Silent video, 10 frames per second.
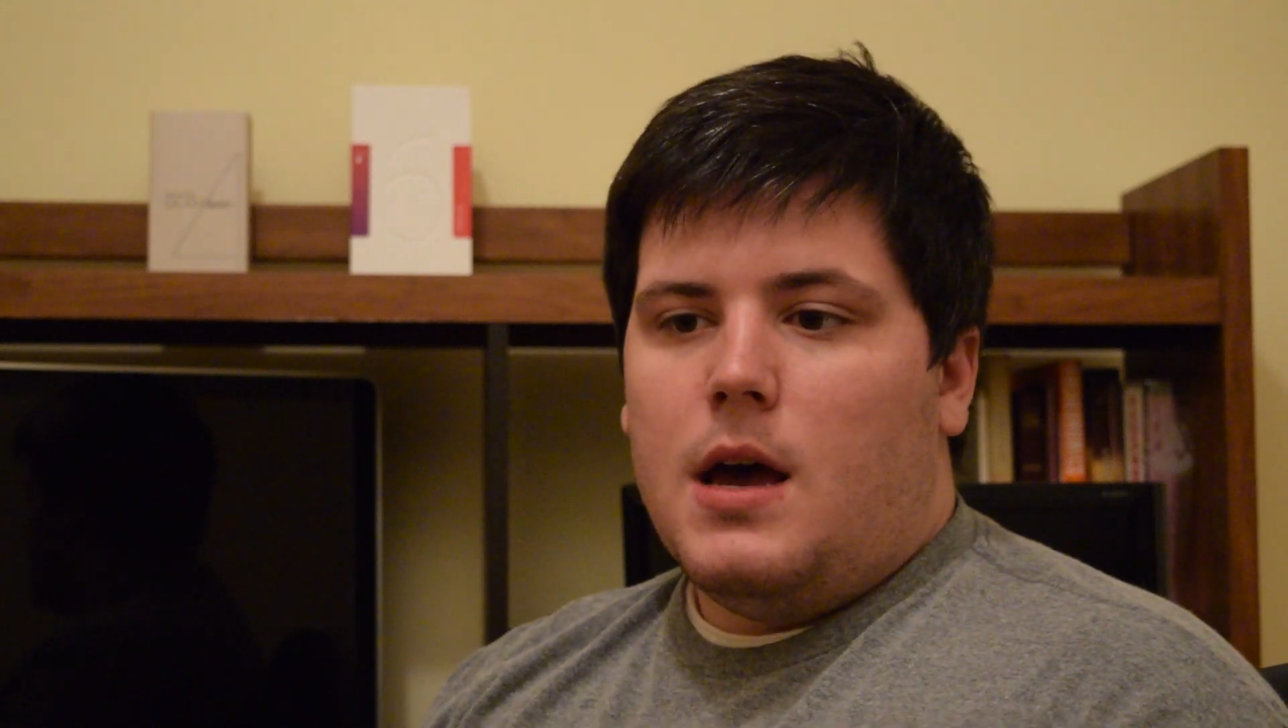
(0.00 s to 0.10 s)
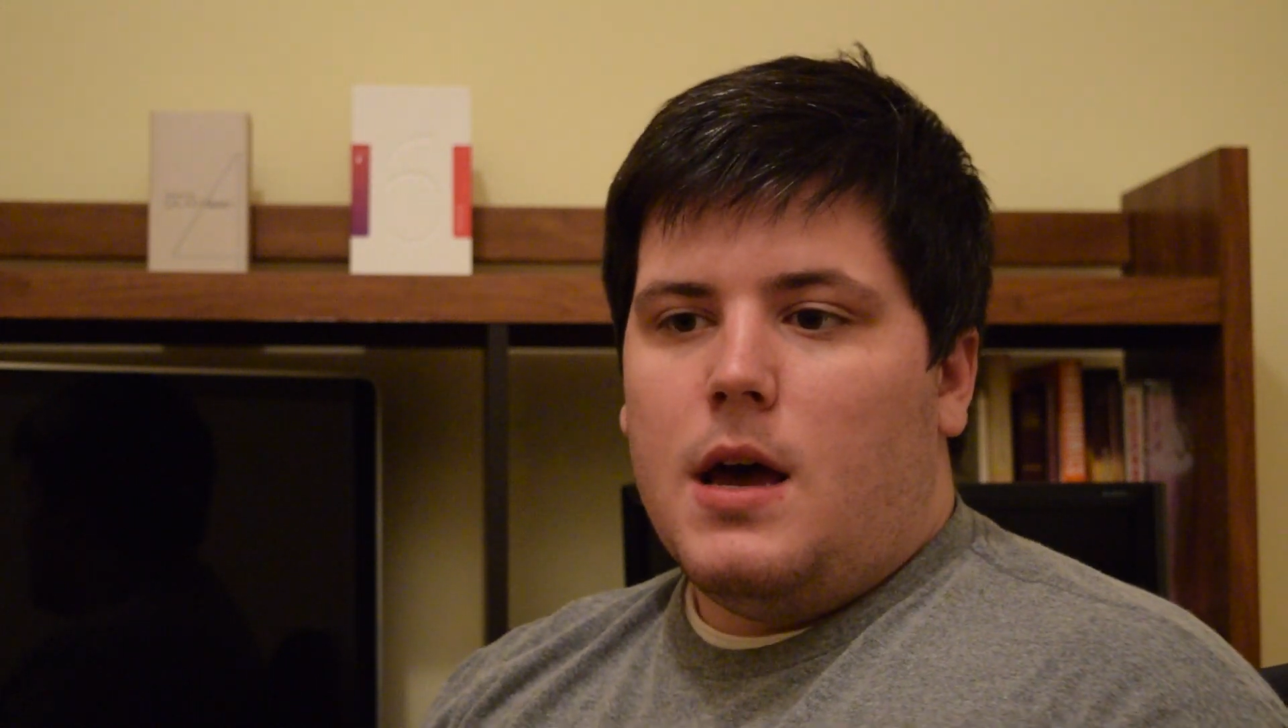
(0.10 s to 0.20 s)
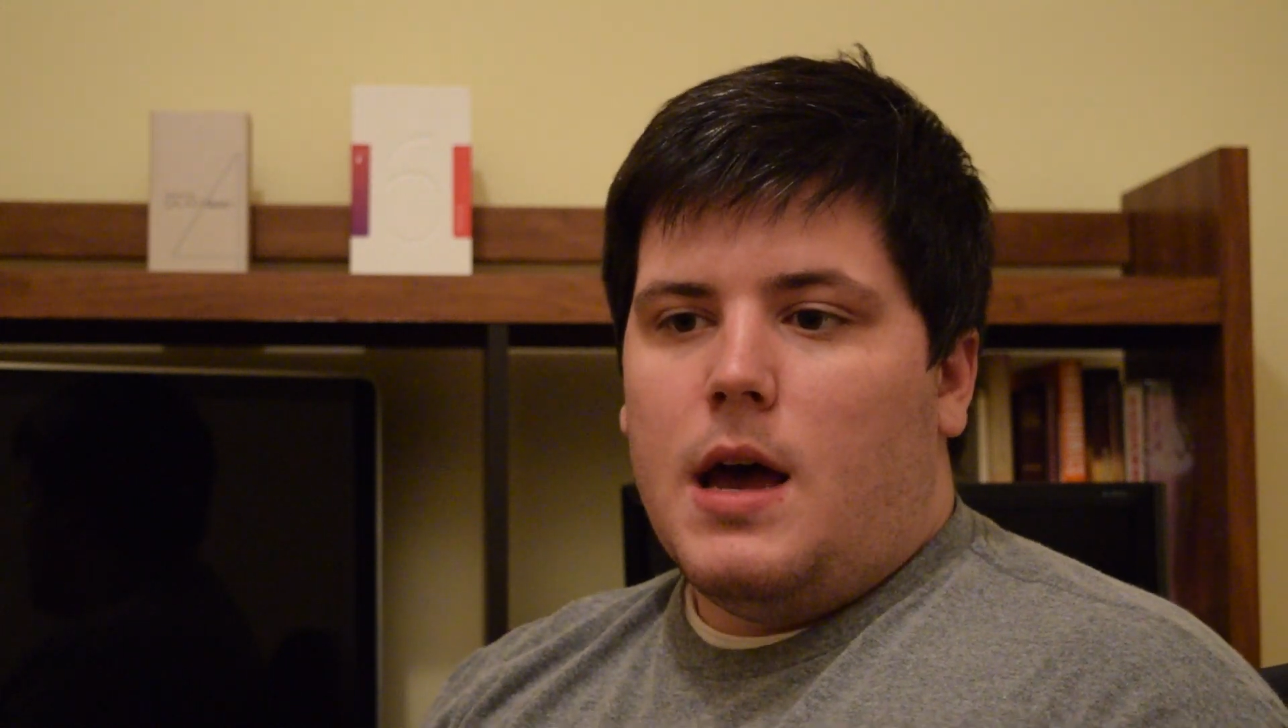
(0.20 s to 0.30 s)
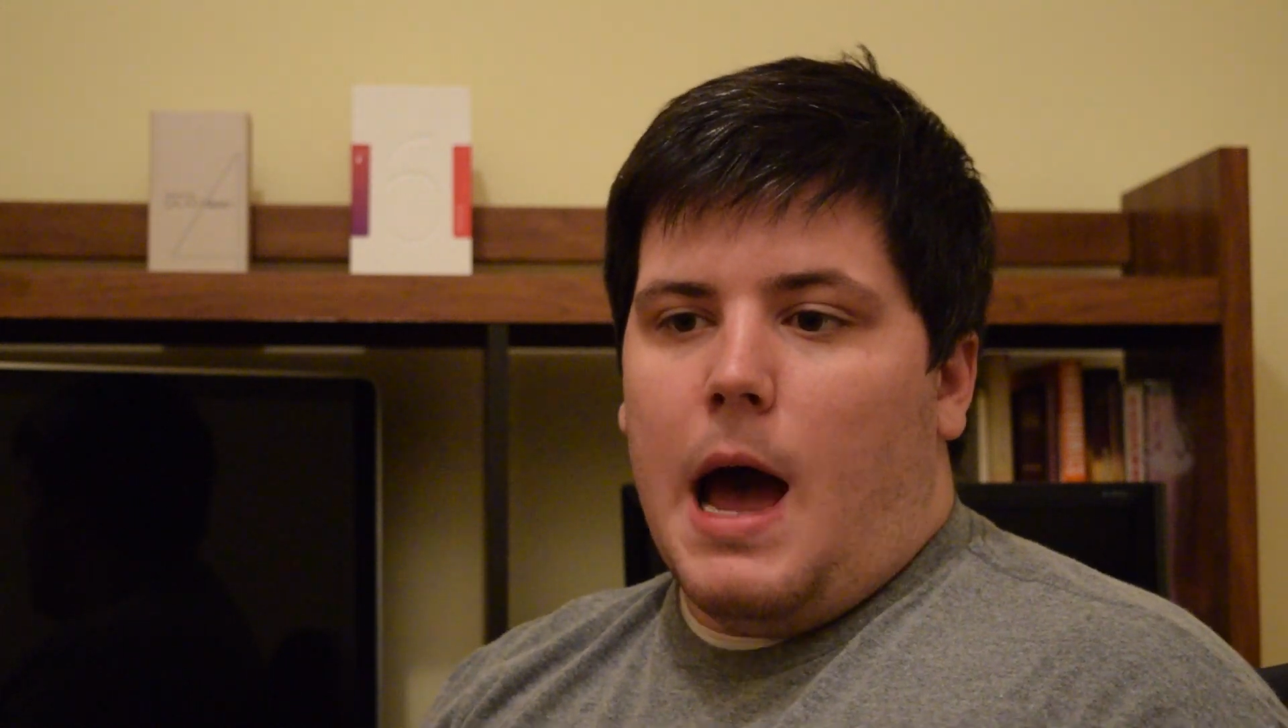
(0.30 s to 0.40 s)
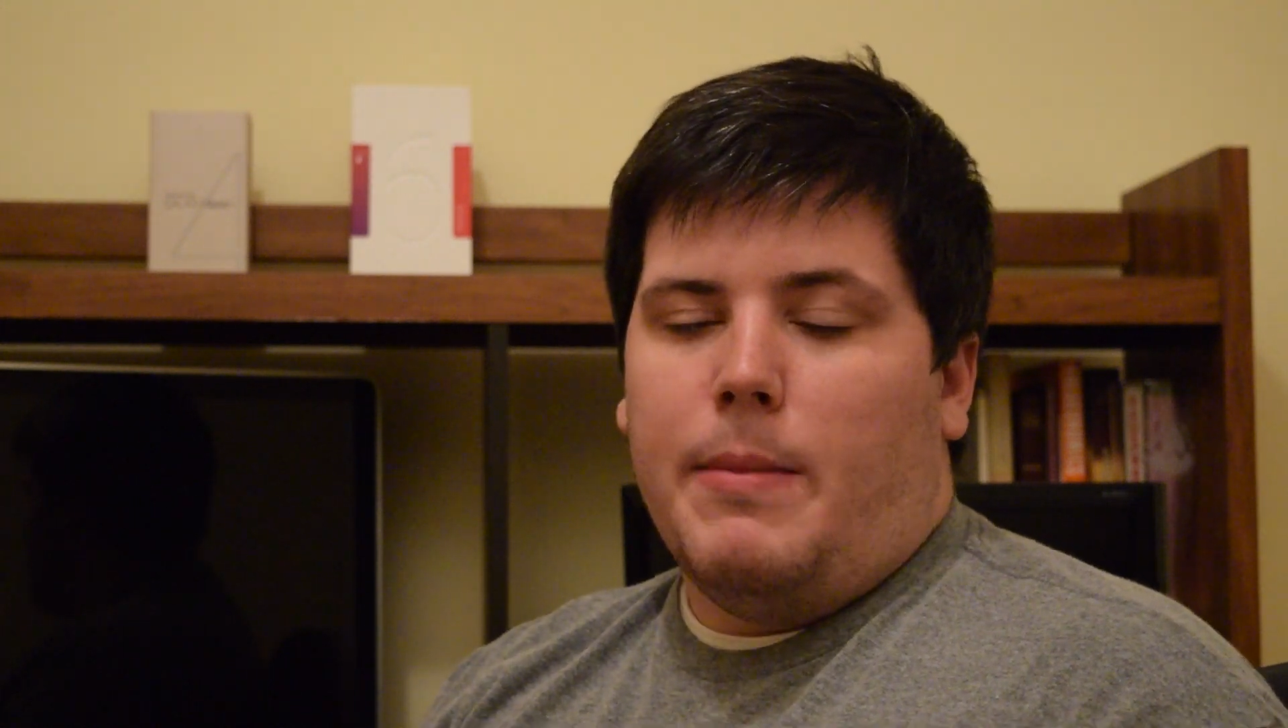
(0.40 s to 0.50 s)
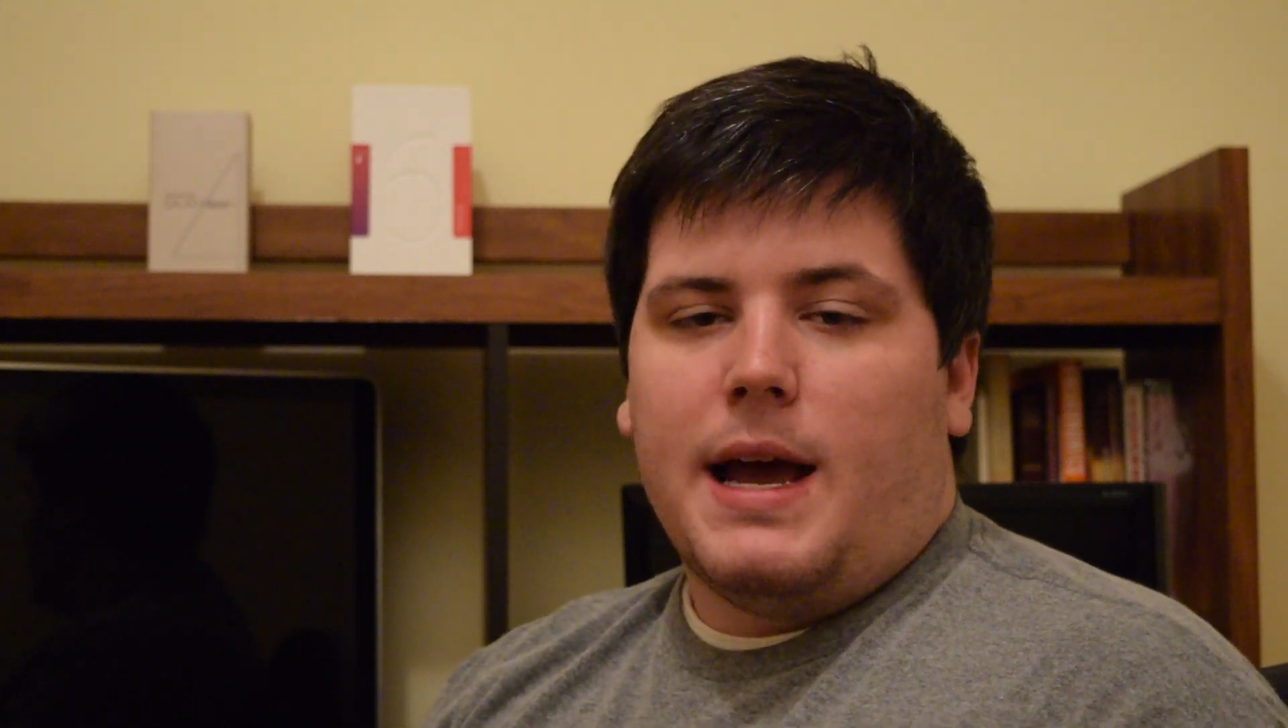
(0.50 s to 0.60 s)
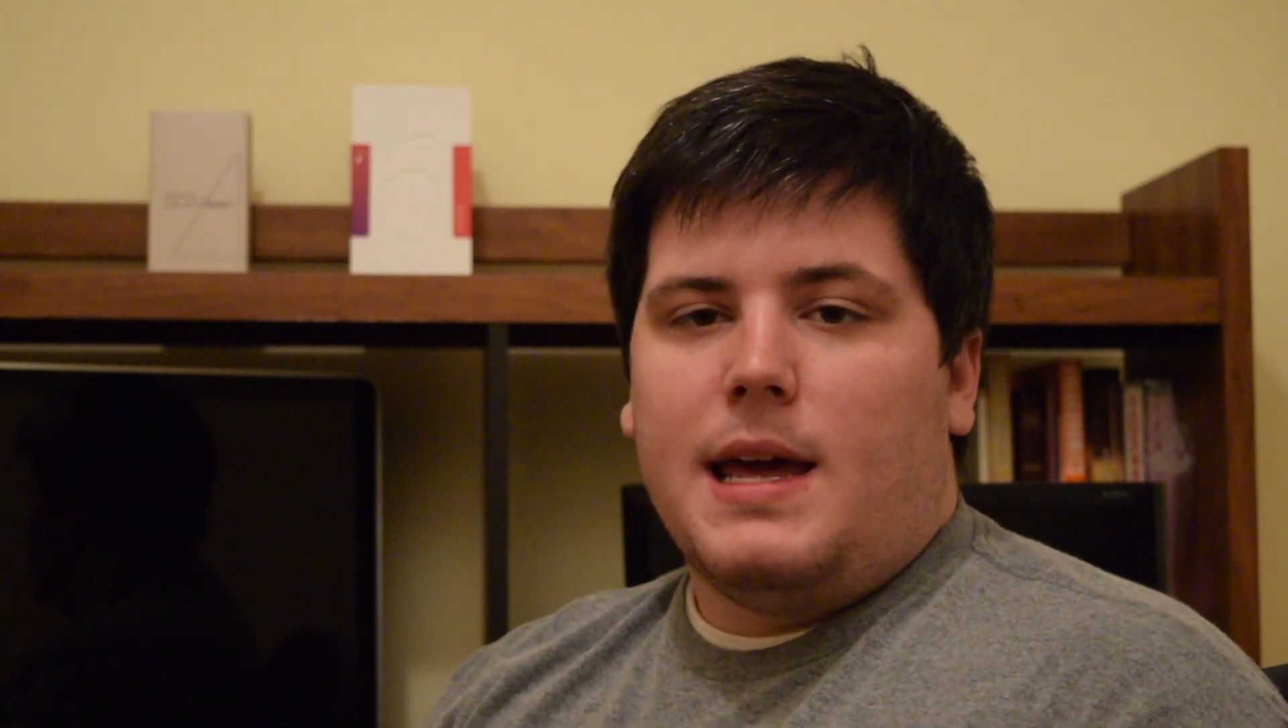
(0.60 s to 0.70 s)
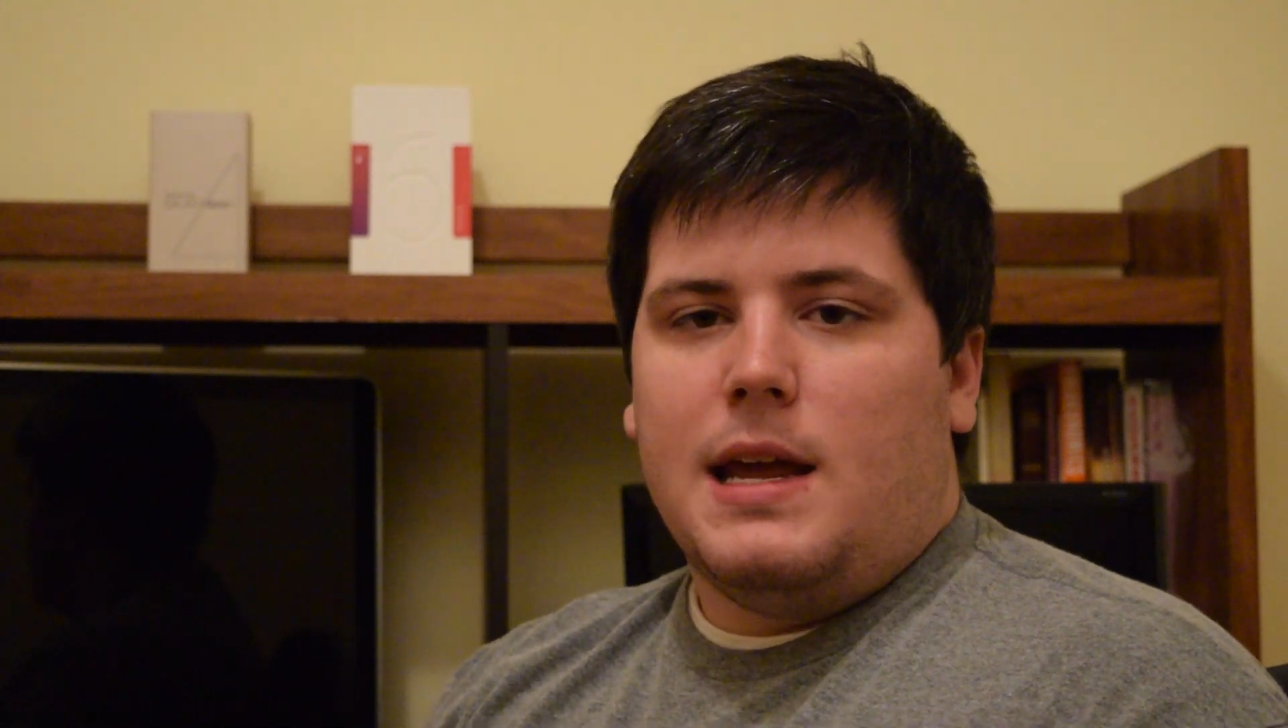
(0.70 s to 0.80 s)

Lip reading: I'm not